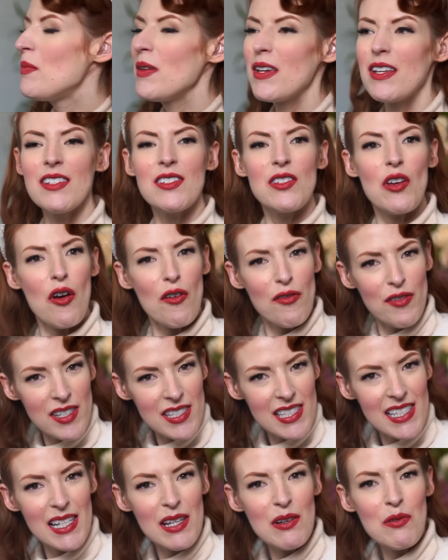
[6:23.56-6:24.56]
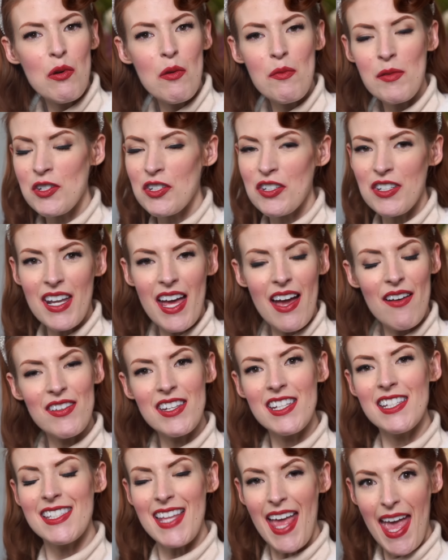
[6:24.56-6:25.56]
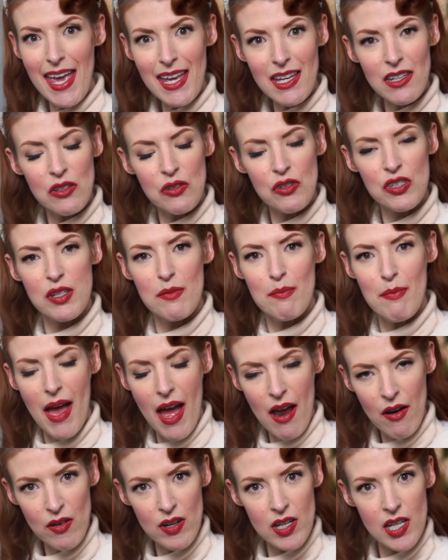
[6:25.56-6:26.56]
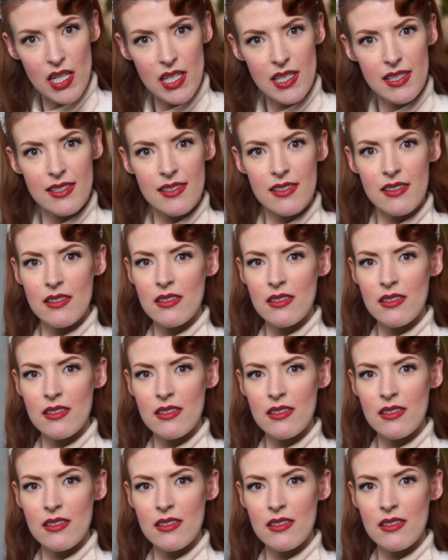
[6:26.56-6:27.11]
Because obviously a woman shouldn't have any say in who she marries.